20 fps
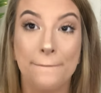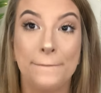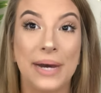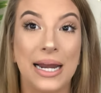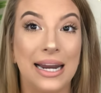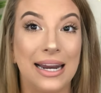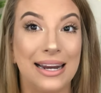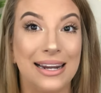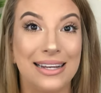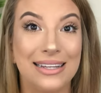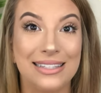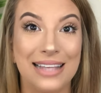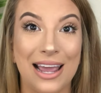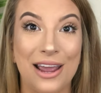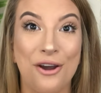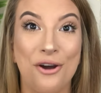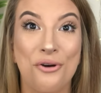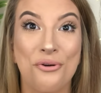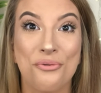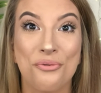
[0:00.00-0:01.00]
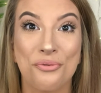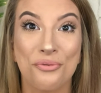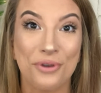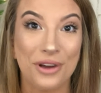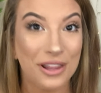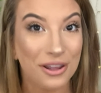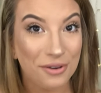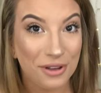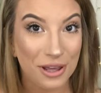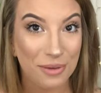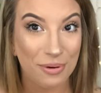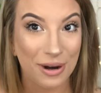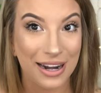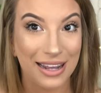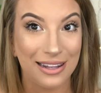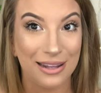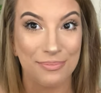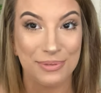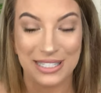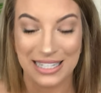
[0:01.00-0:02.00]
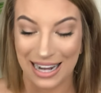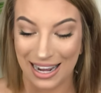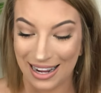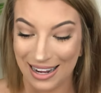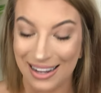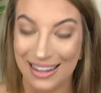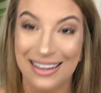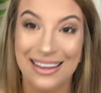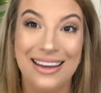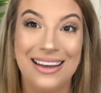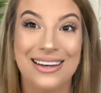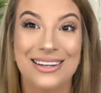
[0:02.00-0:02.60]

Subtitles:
but it is a really, really pretty lipstick.